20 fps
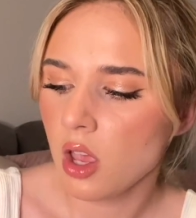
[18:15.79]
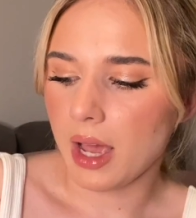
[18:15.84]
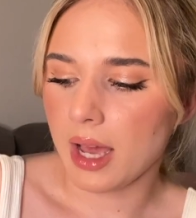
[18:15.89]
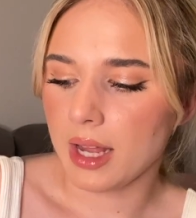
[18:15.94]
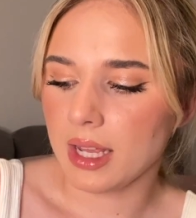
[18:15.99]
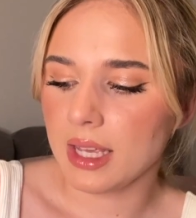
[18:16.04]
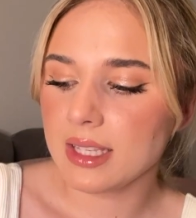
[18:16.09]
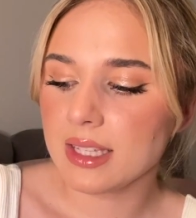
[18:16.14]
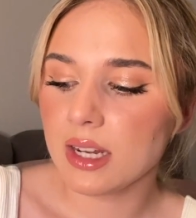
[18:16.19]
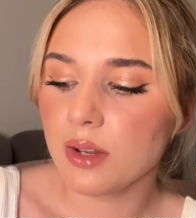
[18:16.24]

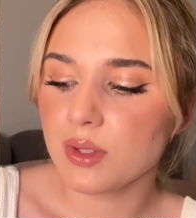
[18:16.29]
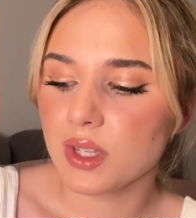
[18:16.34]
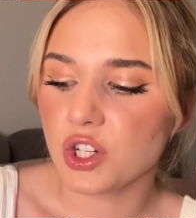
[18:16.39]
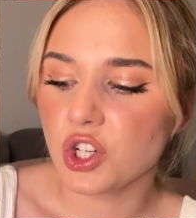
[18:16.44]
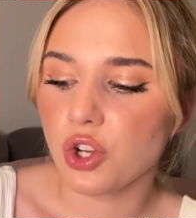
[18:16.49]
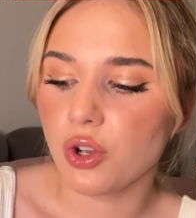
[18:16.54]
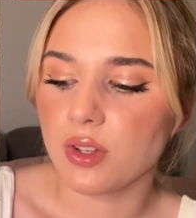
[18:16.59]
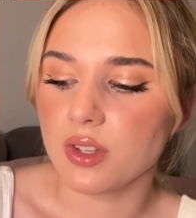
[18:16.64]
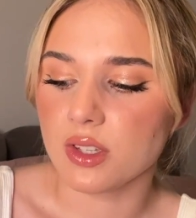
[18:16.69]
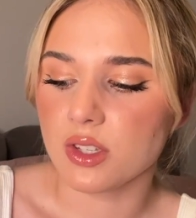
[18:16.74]
And he said he was
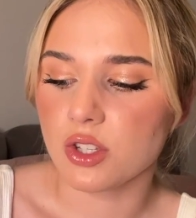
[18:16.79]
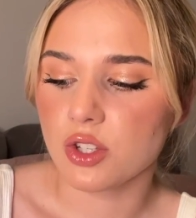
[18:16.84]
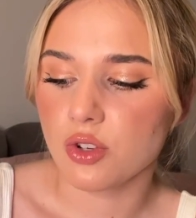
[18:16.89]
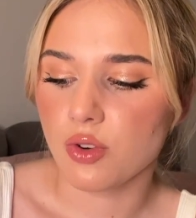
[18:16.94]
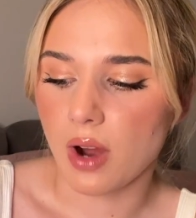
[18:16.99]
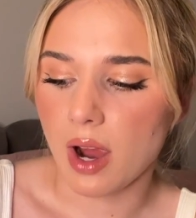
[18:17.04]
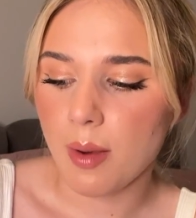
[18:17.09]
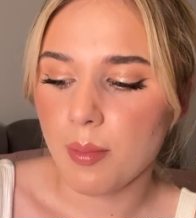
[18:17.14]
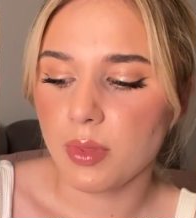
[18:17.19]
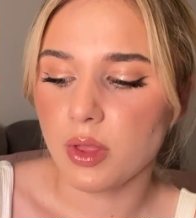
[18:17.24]
actually going to
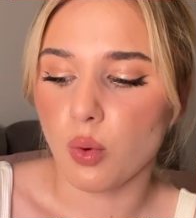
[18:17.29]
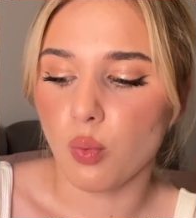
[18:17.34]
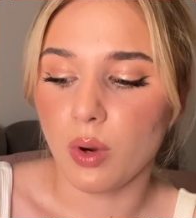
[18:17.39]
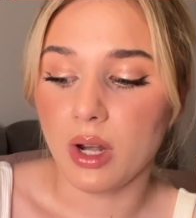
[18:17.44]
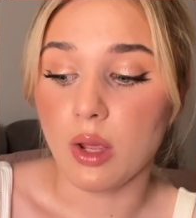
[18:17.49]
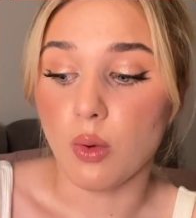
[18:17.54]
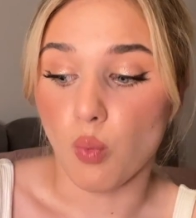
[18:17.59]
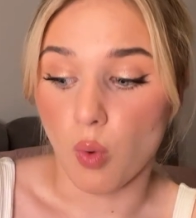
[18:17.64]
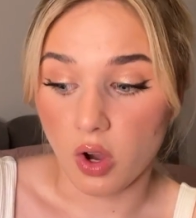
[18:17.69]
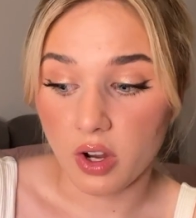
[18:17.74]
scrap the
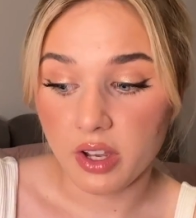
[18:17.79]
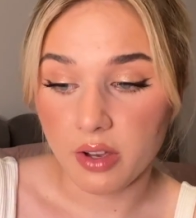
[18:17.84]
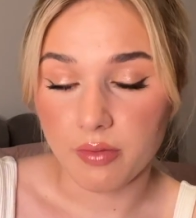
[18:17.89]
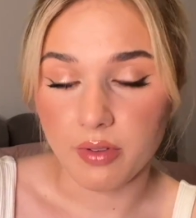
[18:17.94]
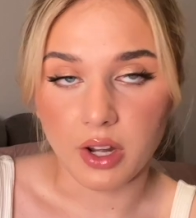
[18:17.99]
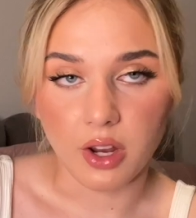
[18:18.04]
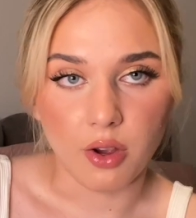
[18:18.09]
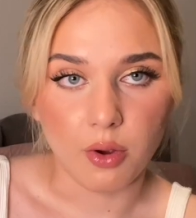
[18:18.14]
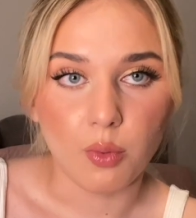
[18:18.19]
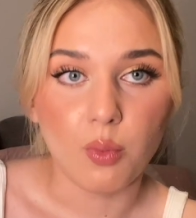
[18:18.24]
Willy Wonka
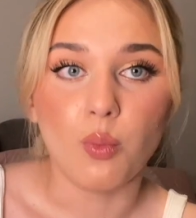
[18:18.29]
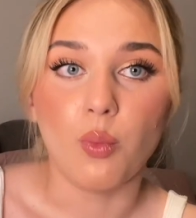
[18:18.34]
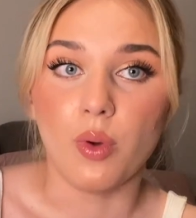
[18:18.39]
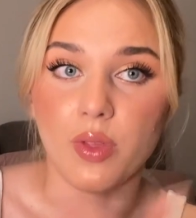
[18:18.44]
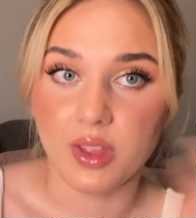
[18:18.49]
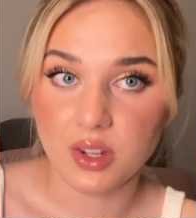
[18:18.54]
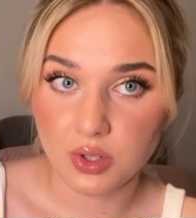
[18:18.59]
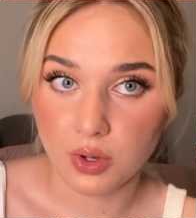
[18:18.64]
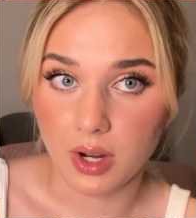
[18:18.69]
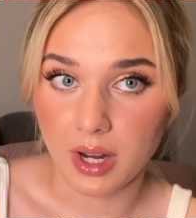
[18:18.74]
video with
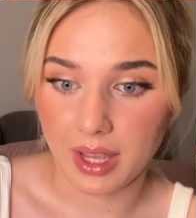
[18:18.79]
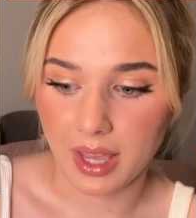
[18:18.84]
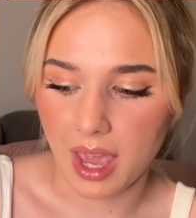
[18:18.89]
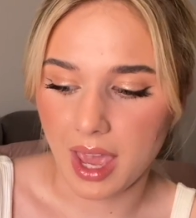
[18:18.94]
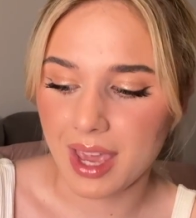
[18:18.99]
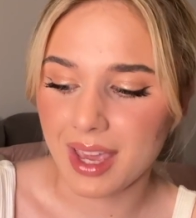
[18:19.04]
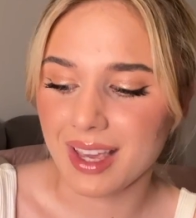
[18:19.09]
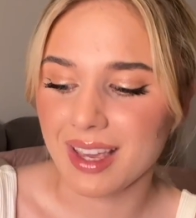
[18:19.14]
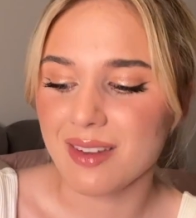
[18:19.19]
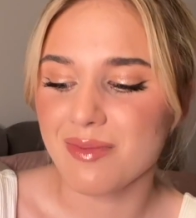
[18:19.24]
the toilet
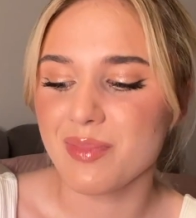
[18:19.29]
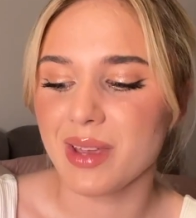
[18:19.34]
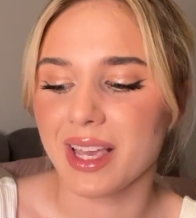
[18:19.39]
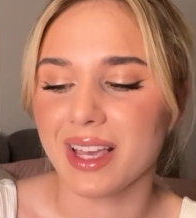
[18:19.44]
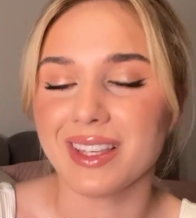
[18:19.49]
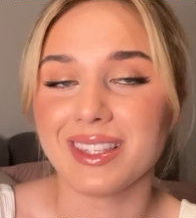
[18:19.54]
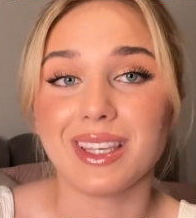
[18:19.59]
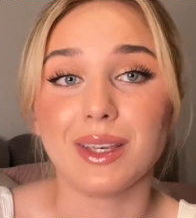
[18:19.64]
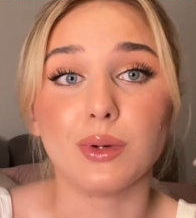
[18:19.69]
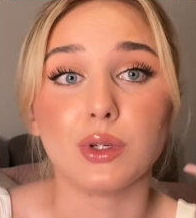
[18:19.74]
cake
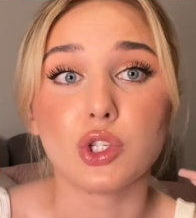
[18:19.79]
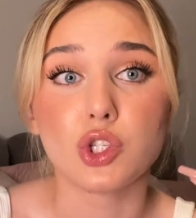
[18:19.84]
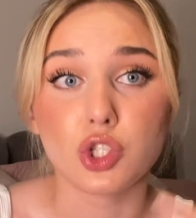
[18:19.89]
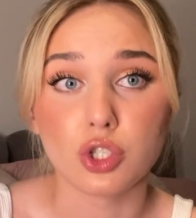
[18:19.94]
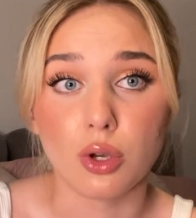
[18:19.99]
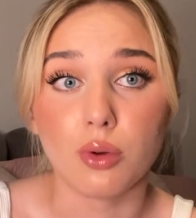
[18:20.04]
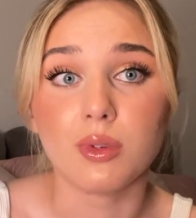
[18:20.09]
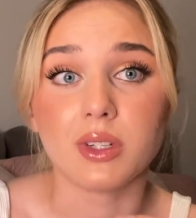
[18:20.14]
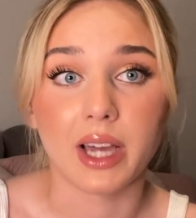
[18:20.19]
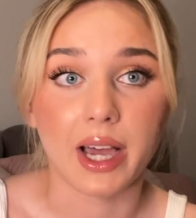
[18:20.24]
because he was
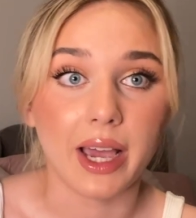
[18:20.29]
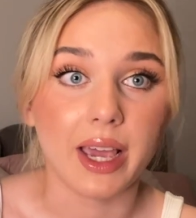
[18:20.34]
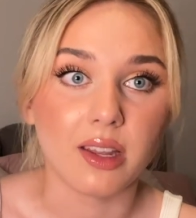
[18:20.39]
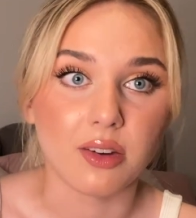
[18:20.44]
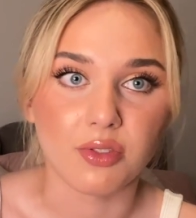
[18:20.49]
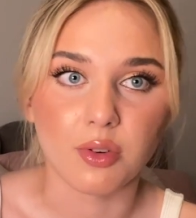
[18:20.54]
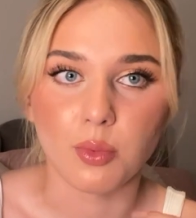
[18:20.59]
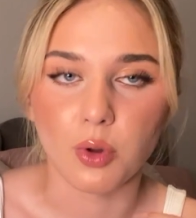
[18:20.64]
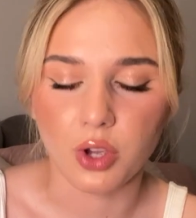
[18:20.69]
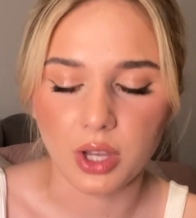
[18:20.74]
so tired
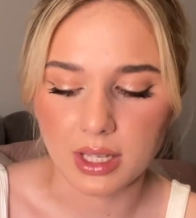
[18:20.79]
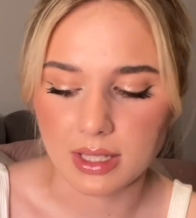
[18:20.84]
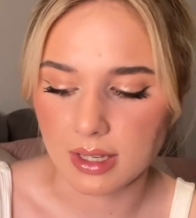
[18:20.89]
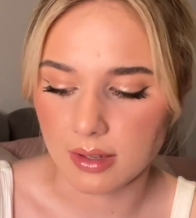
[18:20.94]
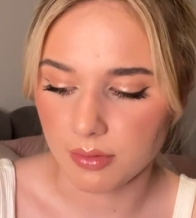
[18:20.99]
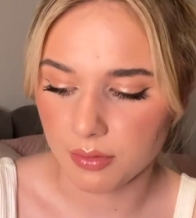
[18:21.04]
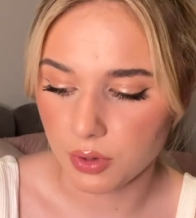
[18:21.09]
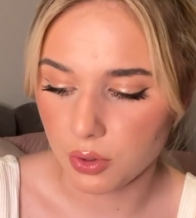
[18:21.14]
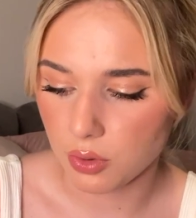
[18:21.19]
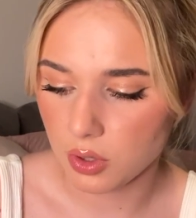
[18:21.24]
from not
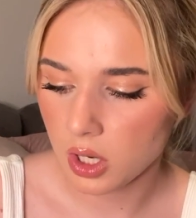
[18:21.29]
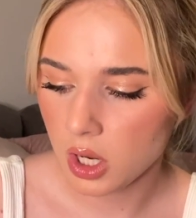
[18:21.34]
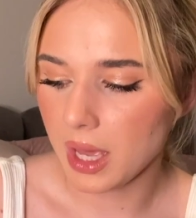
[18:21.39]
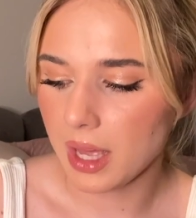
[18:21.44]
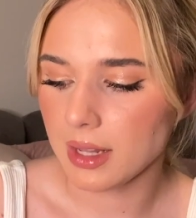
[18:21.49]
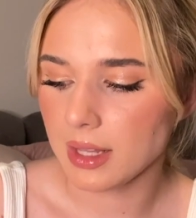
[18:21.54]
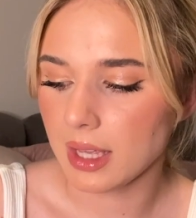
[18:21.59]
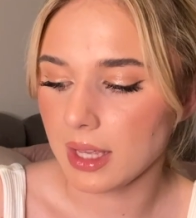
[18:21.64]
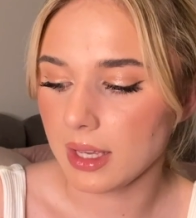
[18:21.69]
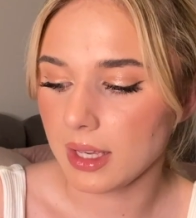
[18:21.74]
eating food,
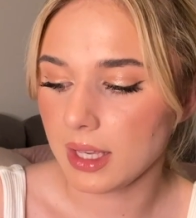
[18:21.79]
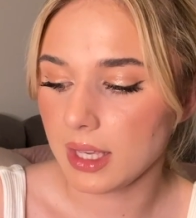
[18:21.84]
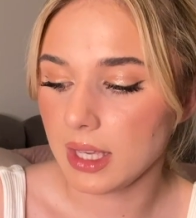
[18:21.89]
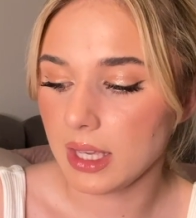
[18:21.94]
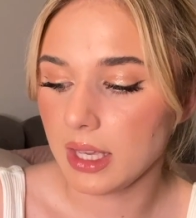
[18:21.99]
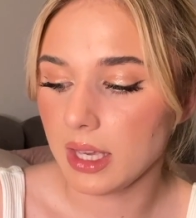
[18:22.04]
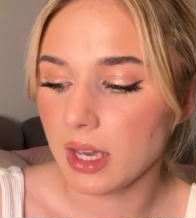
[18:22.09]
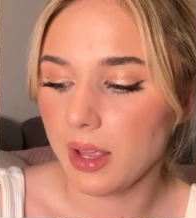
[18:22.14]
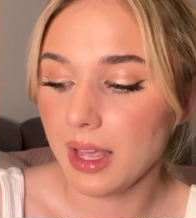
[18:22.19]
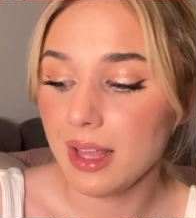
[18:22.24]
and that
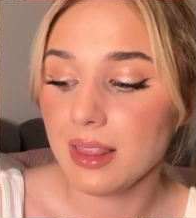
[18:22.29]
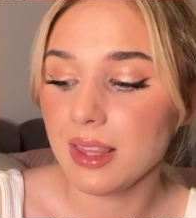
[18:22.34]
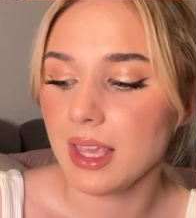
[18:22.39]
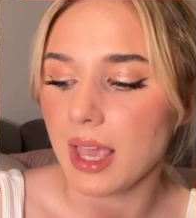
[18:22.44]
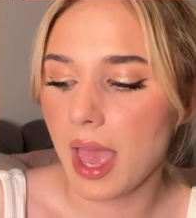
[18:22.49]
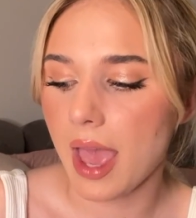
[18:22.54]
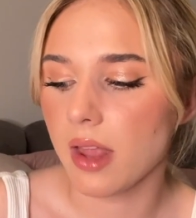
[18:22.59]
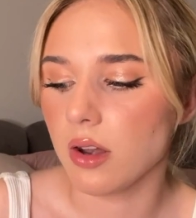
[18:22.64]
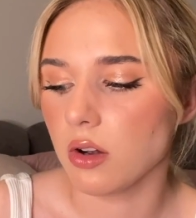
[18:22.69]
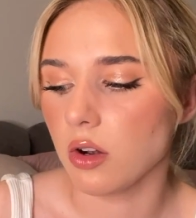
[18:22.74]
he in the
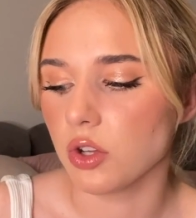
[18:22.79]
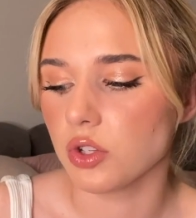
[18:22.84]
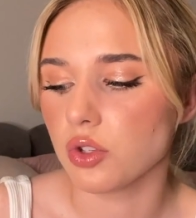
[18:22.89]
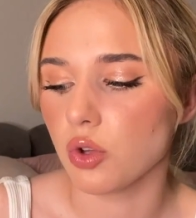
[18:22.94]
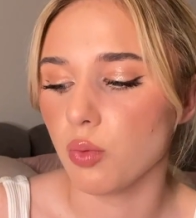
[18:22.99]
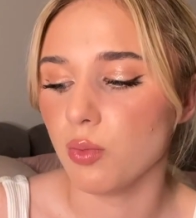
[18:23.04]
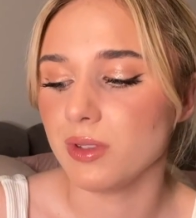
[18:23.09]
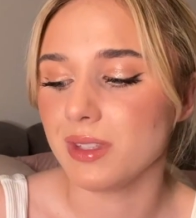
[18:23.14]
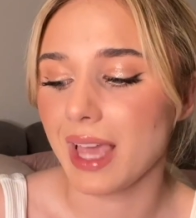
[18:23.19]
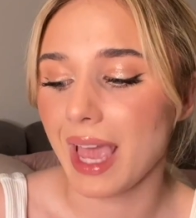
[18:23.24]
end lost
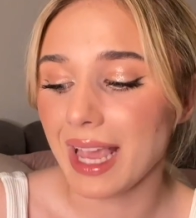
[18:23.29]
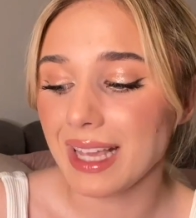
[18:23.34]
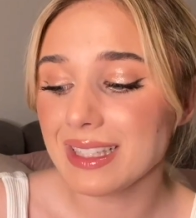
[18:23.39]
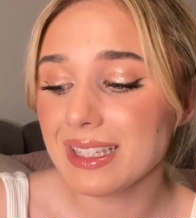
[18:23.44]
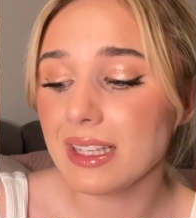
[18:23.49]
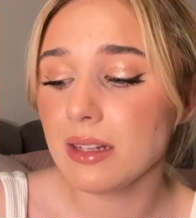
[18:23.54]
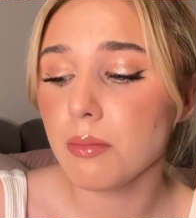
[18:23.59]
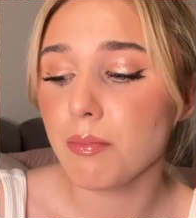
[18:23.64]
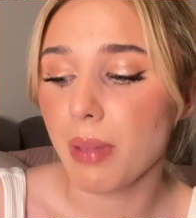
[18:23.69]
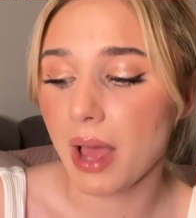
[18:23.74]
almost
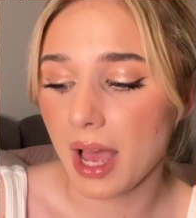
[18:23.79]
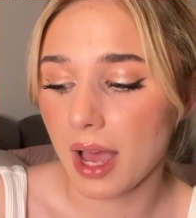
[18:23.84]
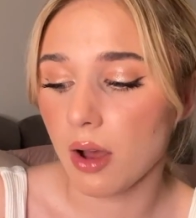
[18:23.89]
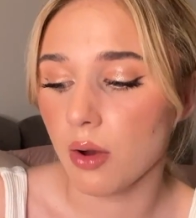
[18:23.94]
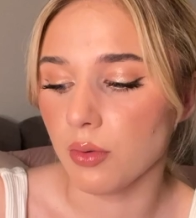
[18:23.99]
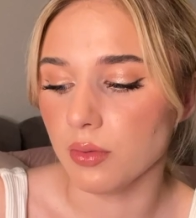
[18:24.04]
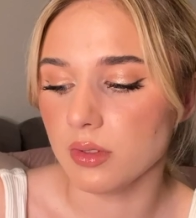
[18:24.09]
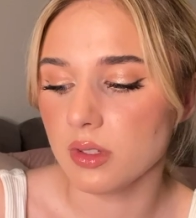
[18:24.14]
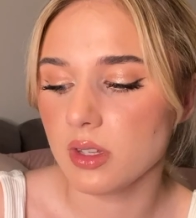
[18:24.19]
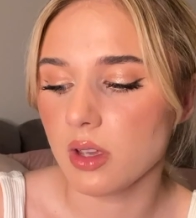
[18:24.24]
18
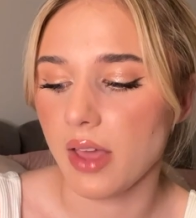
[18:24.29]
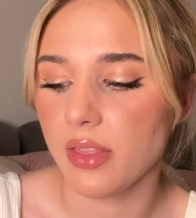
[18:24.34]
pounds.